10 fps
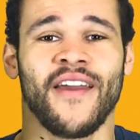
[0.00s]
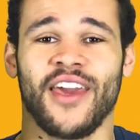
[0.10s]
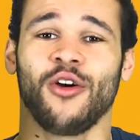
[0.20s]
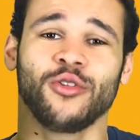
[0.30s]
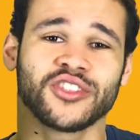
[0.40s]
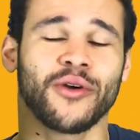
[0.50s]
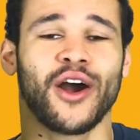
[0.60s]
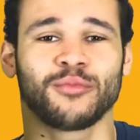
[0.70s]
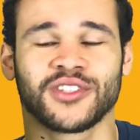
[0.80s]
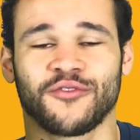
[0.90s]
It also
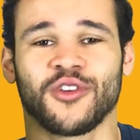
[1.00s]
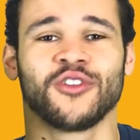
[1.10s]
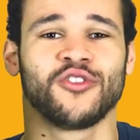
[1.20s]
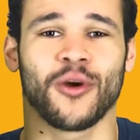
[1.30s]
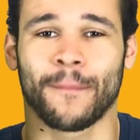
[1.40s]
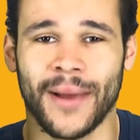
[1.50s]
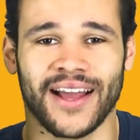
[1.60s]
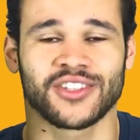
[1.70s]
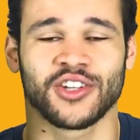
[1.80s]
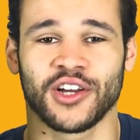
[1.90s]
helps if you can do a
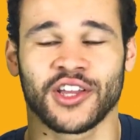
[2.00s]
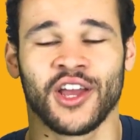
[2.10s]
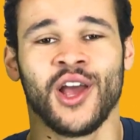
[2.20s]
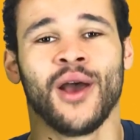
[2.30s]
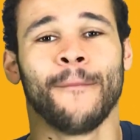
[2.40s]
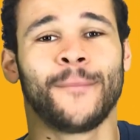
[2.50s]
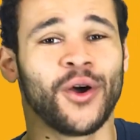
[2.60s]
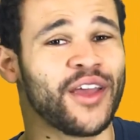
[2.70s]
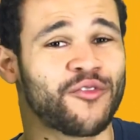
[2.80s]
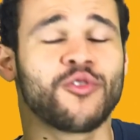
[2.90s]
back tuck,
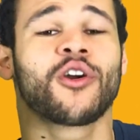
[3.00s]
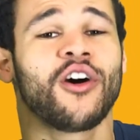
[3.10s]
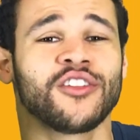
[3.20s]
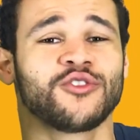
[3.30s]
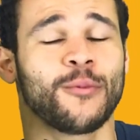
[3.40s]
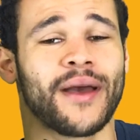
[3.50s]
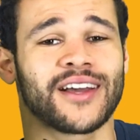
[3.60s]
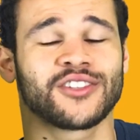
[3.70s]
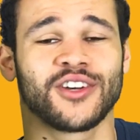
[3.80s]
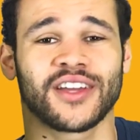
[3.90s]
but if you can't do a
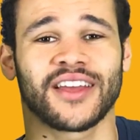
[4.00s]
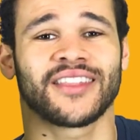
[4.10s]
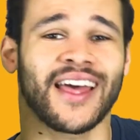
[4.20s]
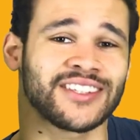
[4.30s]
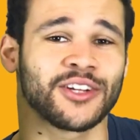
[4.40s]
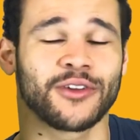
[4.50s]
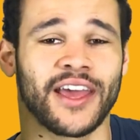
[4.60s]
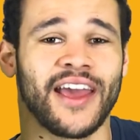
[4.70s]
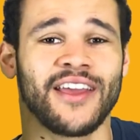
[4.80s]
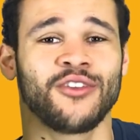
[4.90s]
back tuck, that's
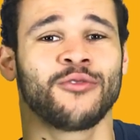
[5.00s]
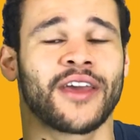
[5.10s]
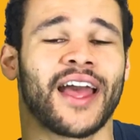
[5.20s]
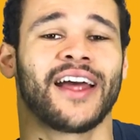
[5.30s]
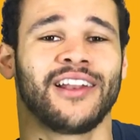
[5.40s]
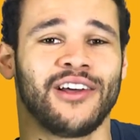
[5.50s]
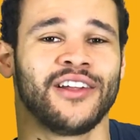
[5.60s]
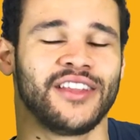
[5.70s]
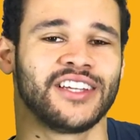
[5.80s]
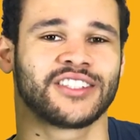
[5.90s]
okay. You can
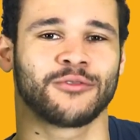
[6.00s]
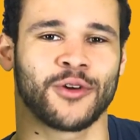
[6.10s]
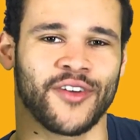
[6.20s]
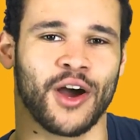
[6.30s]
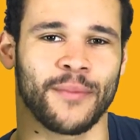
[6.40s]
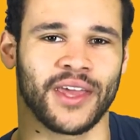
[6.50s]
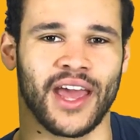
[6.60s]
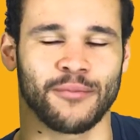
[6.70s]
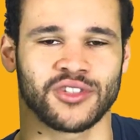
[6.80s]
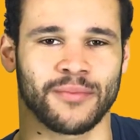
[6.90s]
learn this without being
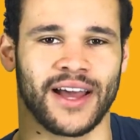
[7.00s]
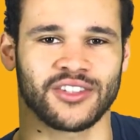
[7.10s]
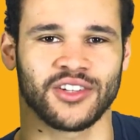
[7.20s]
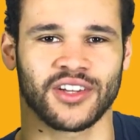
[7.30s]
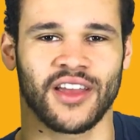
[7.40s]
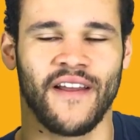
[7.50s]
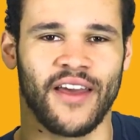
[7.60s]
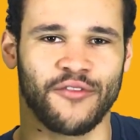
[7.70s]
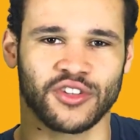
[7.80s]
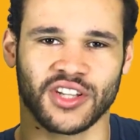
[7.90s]
able to back tuck.
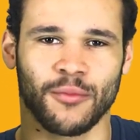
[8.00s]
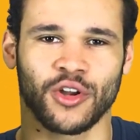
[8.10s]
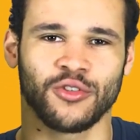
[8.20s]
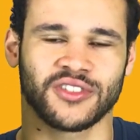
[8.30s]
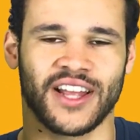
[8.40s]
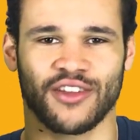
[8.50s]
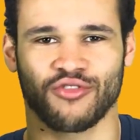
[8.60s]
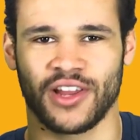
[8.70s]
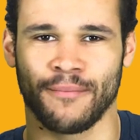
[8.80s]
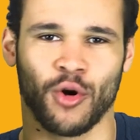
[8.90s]
If you're someone who's
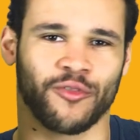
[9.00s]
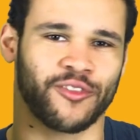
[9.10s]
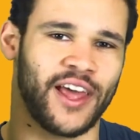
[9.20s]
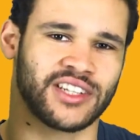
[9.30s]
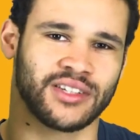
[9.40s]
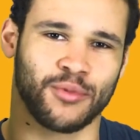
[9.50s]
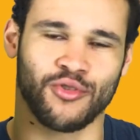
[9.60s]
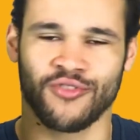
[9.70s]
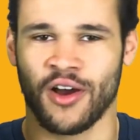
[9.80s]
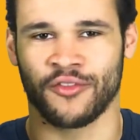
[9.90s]
naturally more
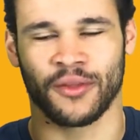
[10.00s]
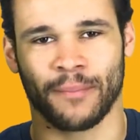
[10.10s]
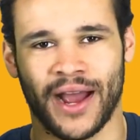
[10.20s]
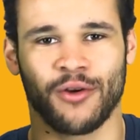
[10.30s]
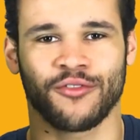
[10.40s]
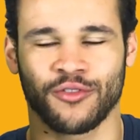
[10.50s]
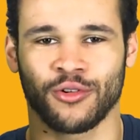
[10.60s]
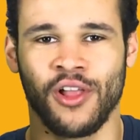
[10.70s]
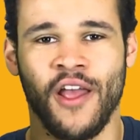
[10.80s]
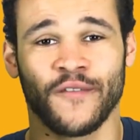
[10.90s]
flexible rather than
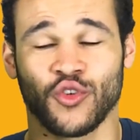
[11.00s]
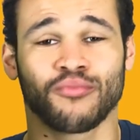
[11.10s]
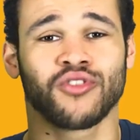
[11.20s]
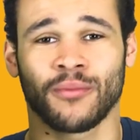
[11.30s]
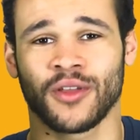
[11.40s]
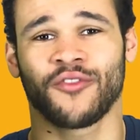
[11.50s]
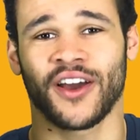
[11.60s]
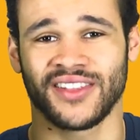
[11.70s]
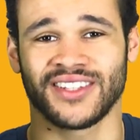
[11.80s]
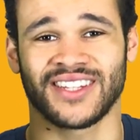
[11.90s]
powerful, you'll probably
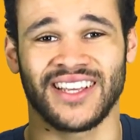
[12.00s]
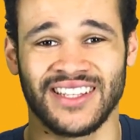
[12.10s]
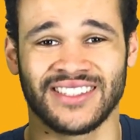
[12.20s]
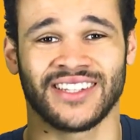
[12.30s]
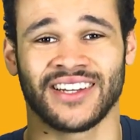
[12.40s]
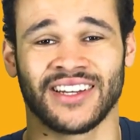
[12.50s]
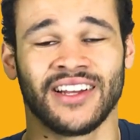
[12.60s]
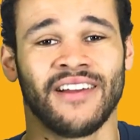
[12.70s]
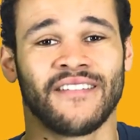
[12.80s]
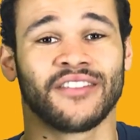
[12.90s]
find this easier
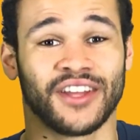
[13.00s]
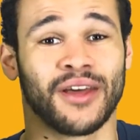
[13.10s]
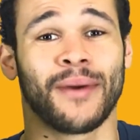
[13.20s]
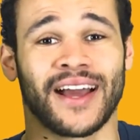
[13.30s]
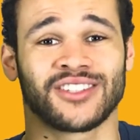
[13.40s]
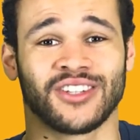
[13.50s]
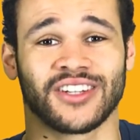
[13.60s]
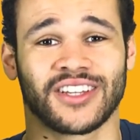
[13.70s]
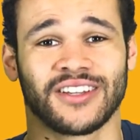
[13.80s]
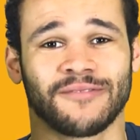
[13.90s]
than a back
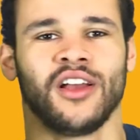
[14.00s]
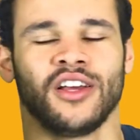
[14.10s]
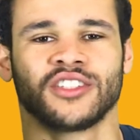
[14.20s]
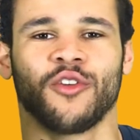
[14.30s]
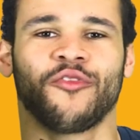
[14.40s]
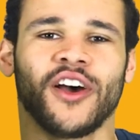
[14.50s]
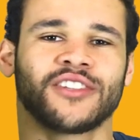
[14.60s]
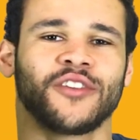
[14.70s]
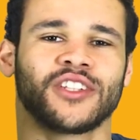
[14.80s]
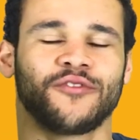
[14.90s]
tuck. So
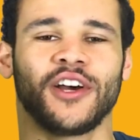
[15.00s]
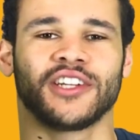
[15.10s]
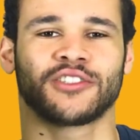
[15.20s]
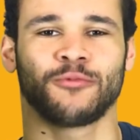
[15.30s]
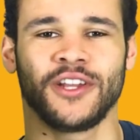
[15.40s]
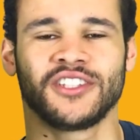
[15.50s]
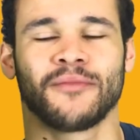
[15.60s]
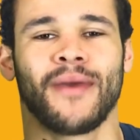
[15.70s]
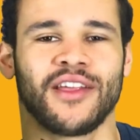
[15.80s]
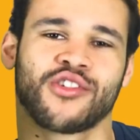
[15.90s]
first things first, we need
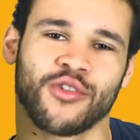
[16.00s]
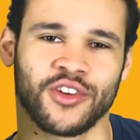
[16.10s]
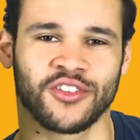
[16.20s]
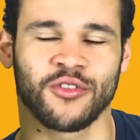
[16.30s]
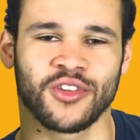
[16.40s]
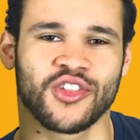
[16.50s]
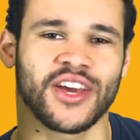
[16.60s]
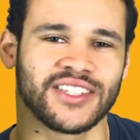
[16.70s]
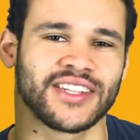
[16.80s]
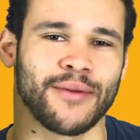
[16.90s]
to make sure you're doing your
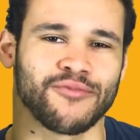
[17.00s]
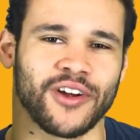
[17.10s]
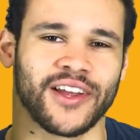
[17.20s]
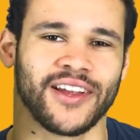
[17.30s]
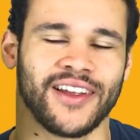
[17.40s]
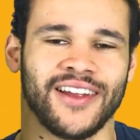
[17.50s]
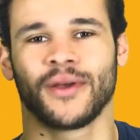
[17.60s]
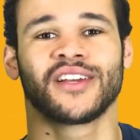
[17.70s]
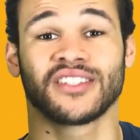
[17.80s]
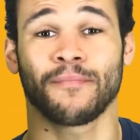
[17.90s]
J-step right,
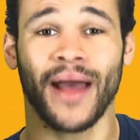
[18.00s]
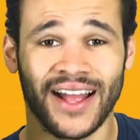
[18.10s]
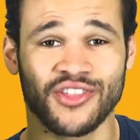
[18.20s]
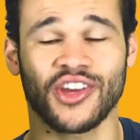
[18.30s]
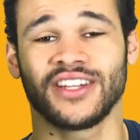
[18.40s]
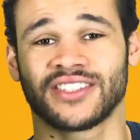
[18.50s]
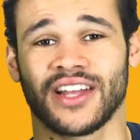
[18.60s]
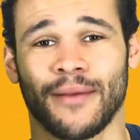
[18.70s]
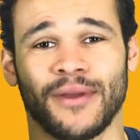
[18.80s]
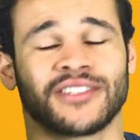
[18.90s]
because a bad
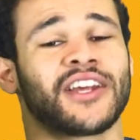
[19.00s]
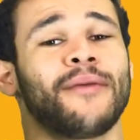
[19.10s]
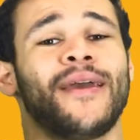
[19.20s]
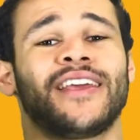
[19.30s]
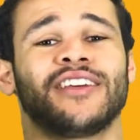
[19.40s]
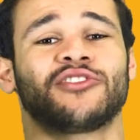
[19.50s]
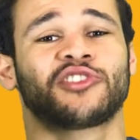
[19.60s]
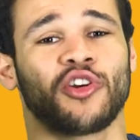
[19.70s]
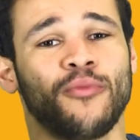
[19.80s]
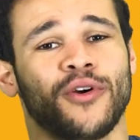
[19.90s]
J-step is going to make it
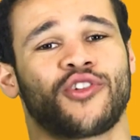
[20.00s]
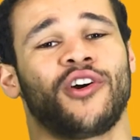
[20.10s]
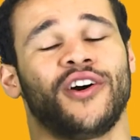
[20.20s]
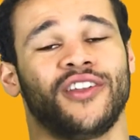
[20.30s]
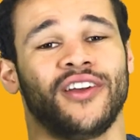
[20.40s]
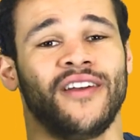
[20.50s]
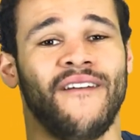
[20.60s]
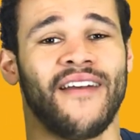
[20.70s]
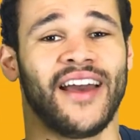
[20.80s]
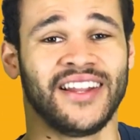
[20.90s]
so much harder.
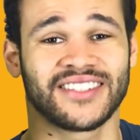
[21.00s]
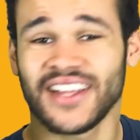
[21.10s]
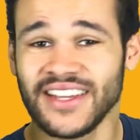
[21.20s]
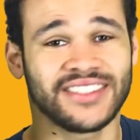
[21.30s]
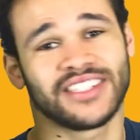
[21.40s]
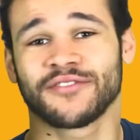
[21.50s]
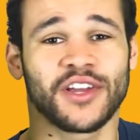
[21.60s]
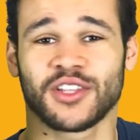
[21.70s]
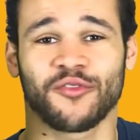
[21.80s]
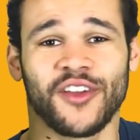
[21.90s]
And it's the easiest
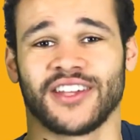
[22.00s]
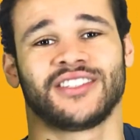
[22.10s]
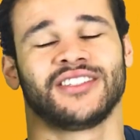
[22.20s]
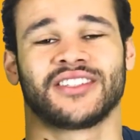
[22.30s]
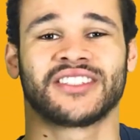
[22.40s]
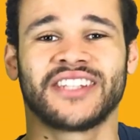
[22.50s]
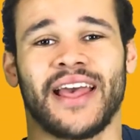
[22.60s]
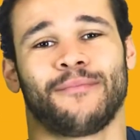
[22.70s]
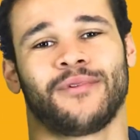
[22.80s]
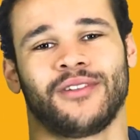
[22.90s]
thing to fix. It's a step.